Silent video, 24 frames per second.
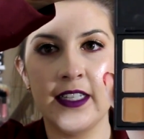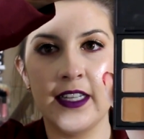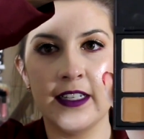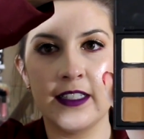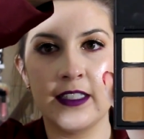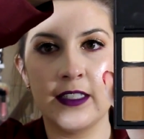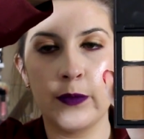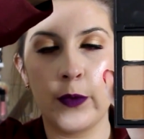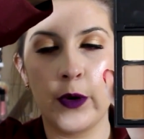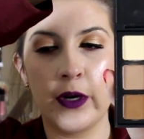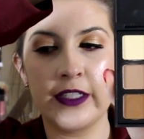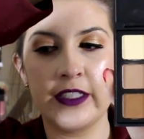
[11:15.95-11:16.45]

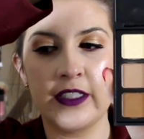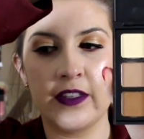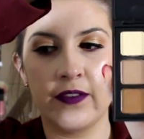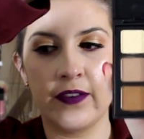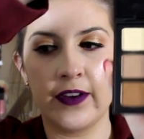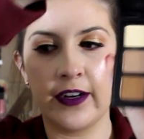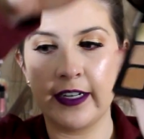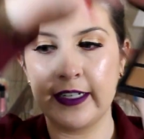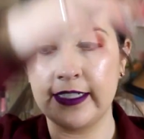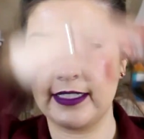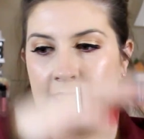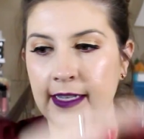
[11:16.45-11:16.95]
This one's
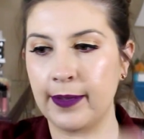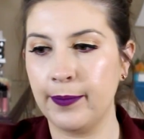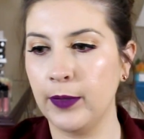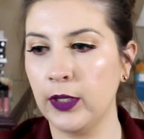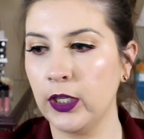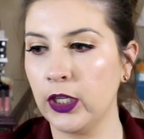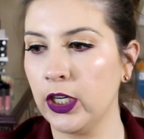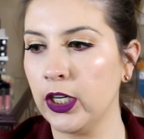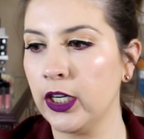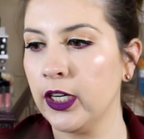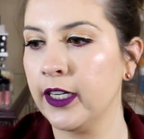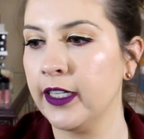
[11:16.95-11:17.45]
very
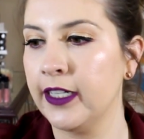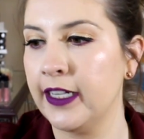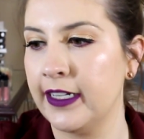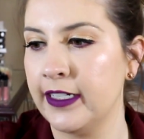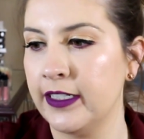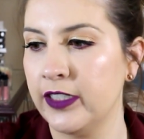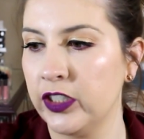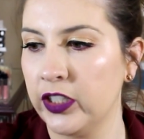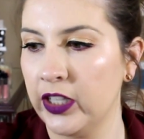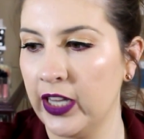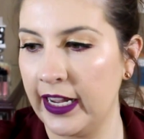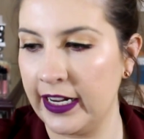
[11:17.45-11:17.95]
similar
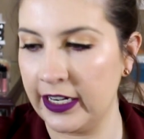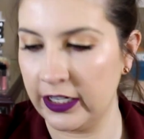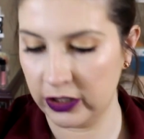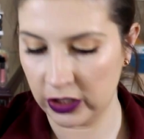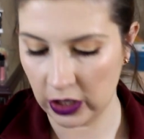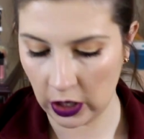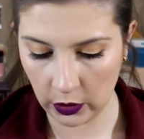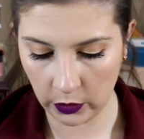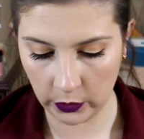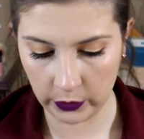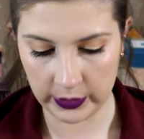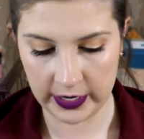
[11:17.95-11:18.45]
in like
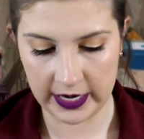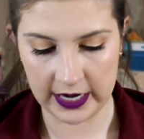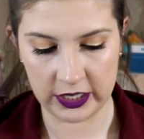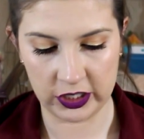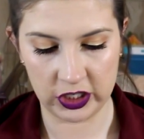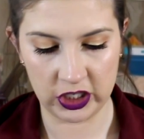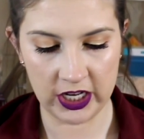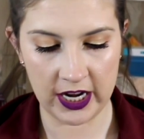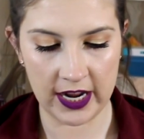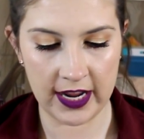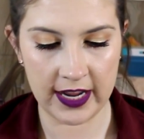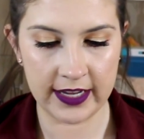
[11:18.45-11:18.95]
tone and
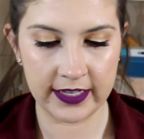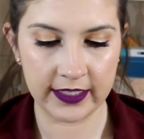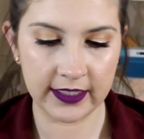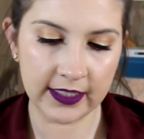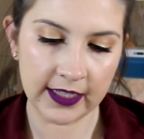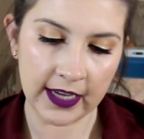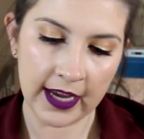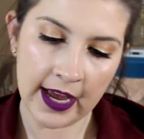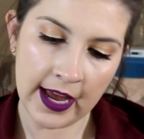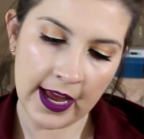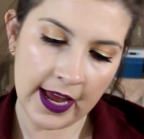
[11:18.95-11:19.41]
shades.